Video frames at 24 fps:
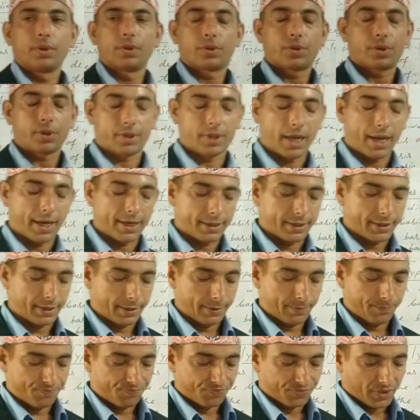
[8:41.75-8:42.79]

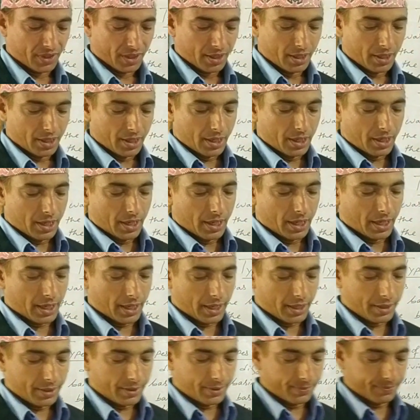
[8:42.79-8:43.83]
society.
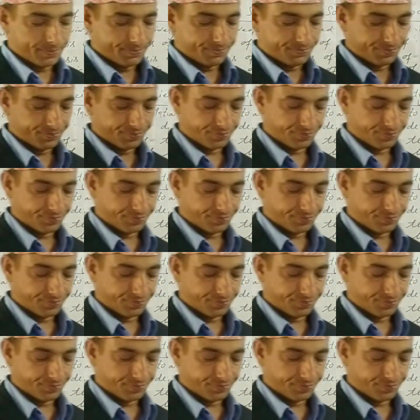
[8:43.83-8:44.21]
And